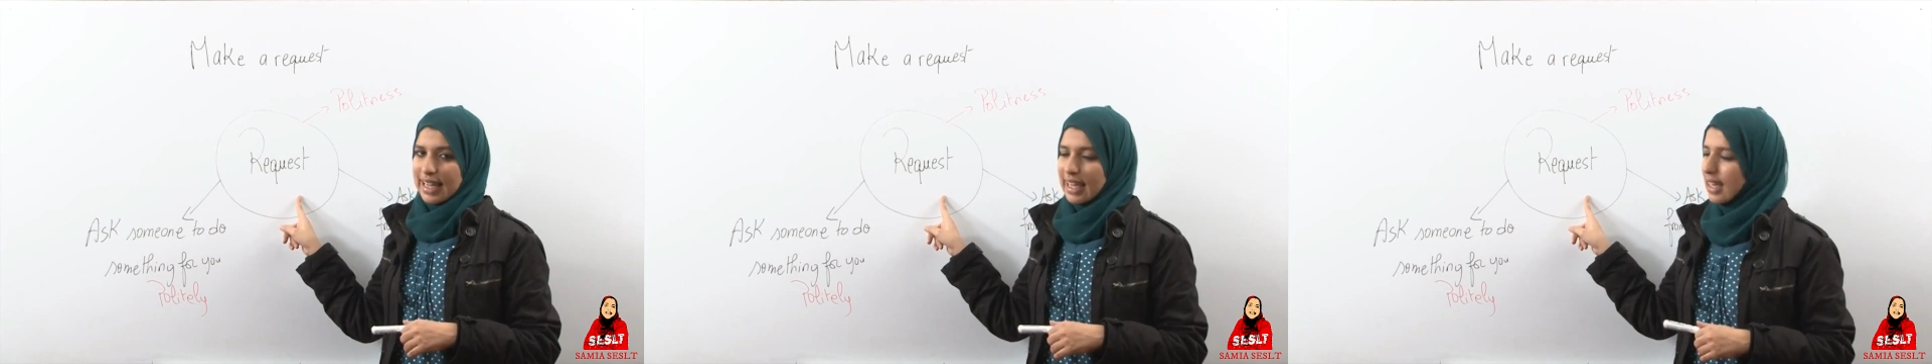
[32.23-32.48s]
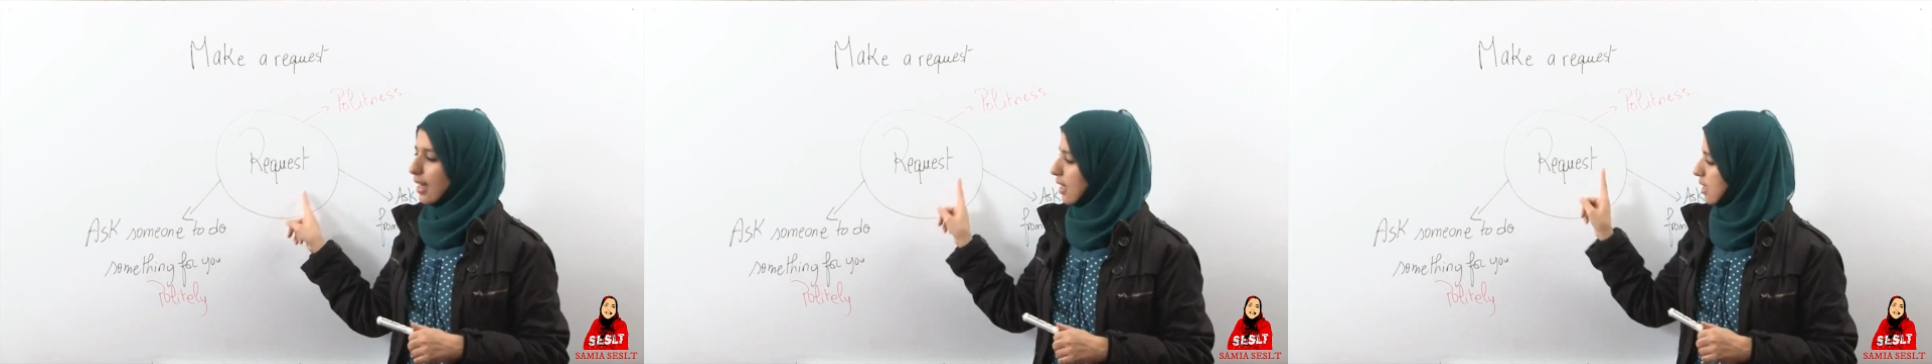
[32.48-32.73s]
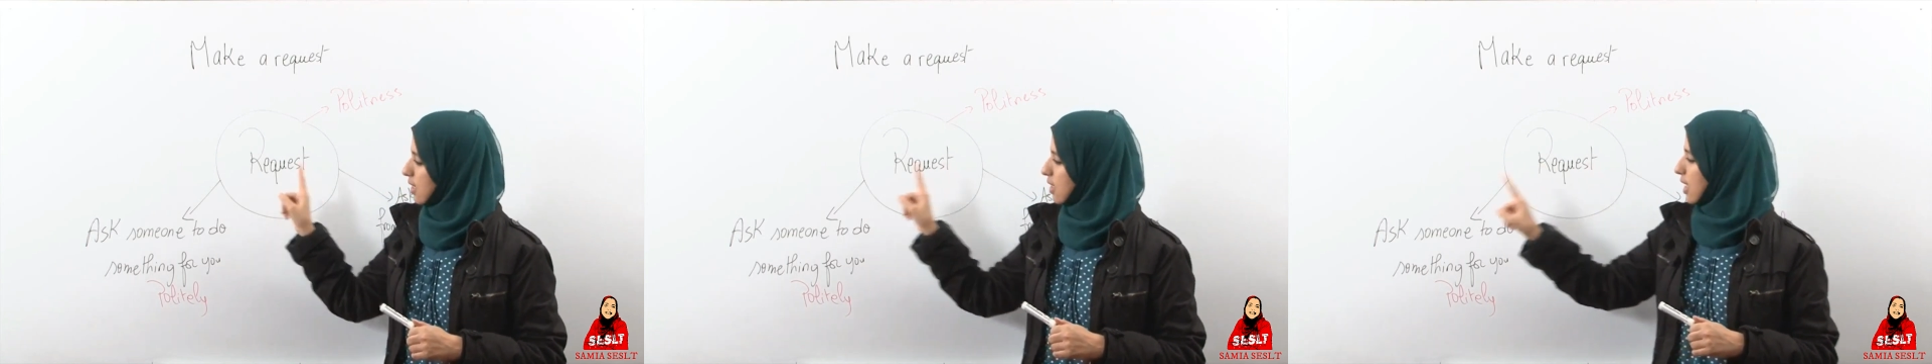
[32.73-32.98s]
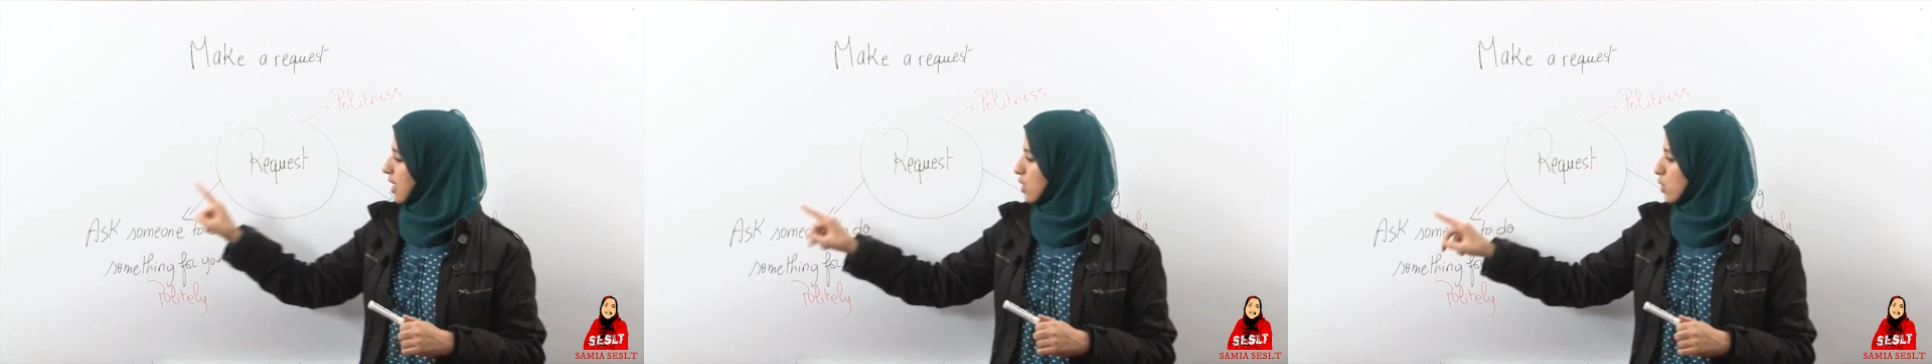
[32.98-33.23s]

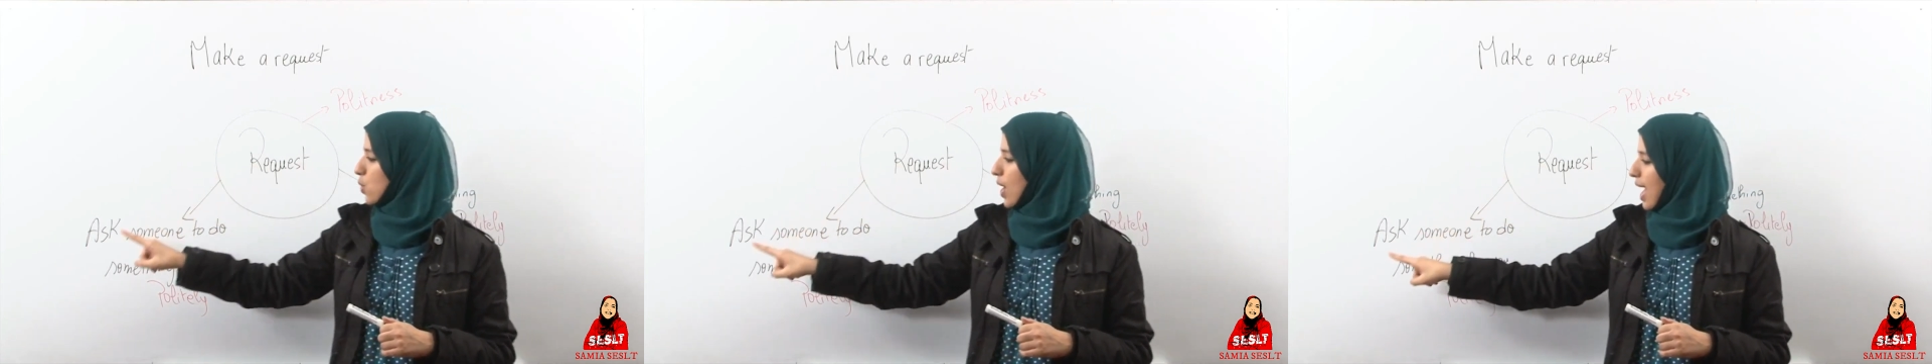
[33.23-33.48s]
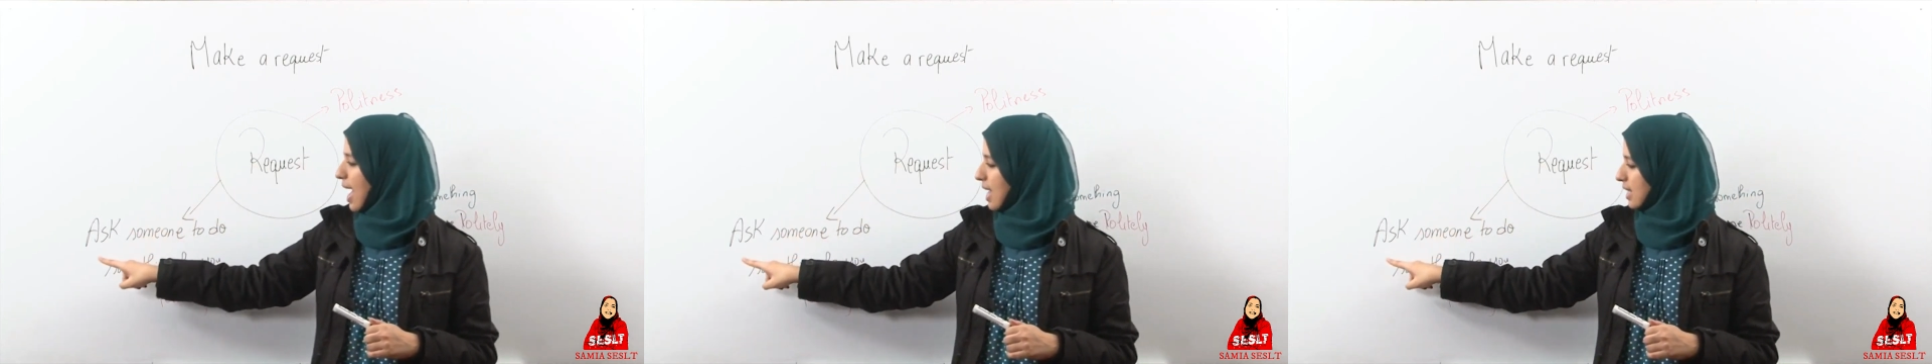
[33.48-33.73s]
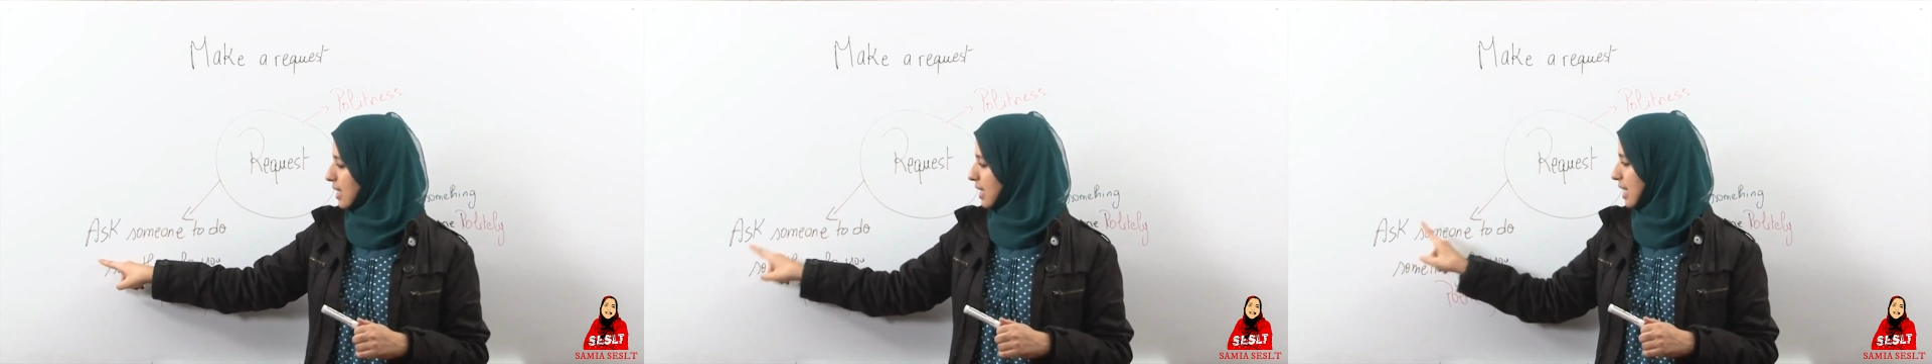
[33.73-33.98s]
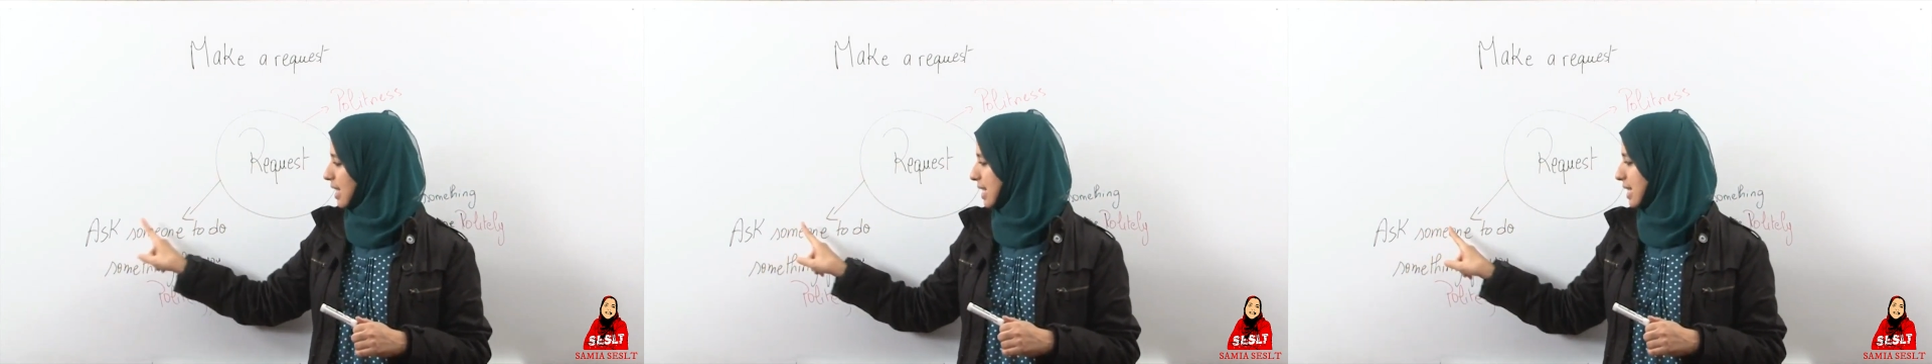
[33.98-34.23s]
is to ask